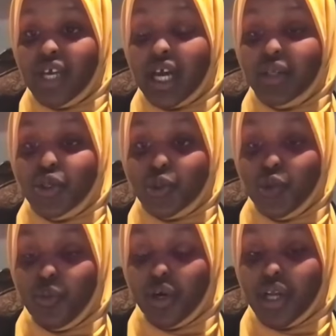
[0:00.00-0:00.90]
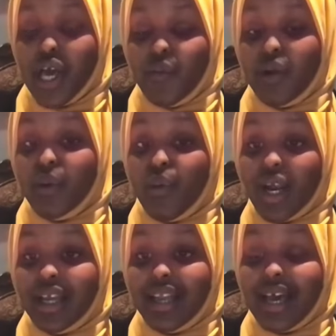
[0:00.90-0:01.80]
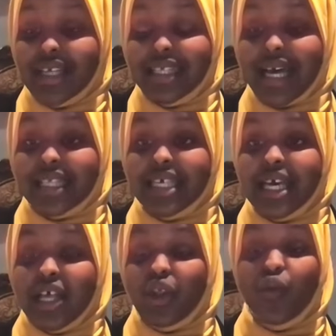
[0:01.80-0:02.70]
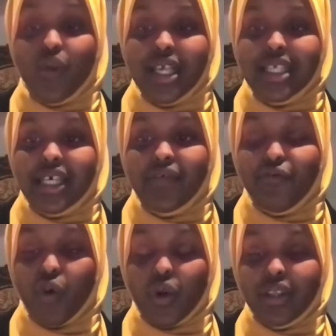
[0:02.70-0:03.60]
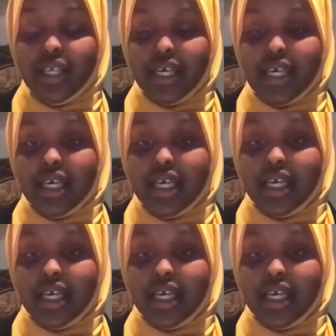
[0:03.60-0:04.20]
County School Board, where we recognize that the reason for the